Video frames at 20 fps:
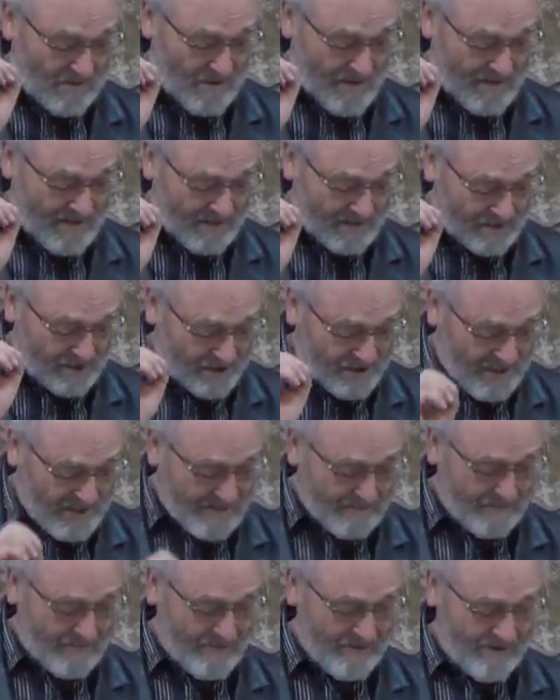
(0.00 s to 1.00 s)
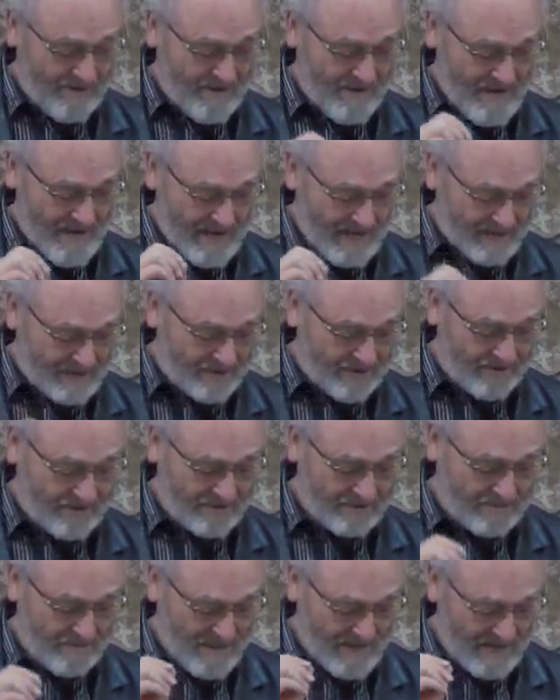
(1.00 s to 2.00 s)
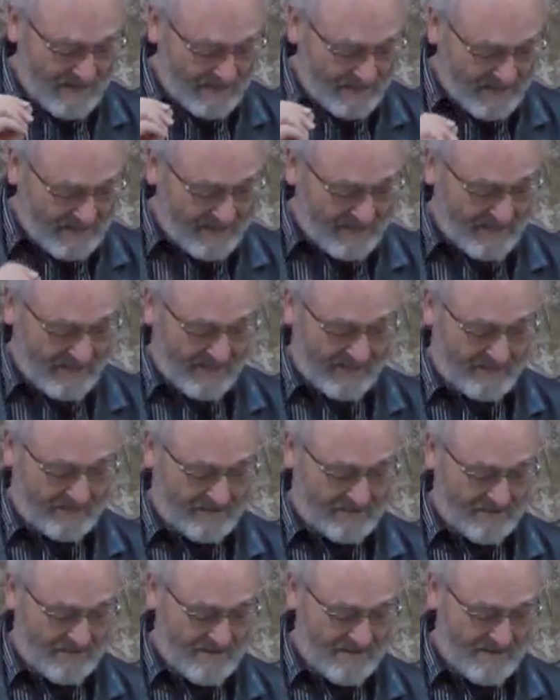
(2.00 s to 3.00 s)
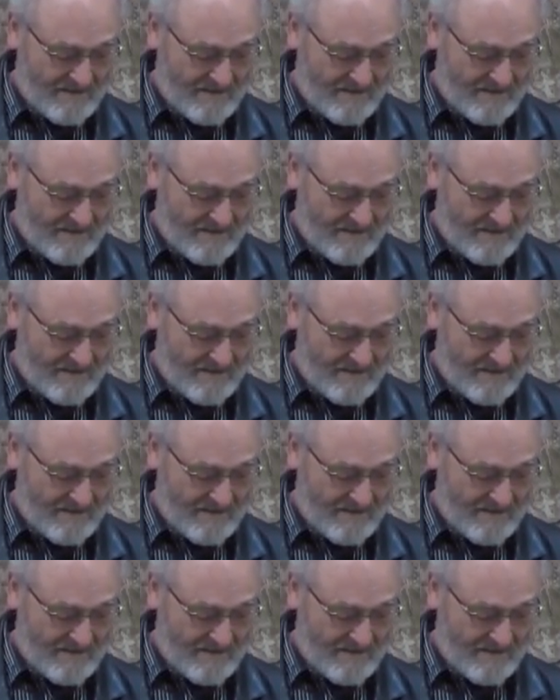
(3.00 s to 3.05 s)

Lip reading: When the shepherd enters by the gate,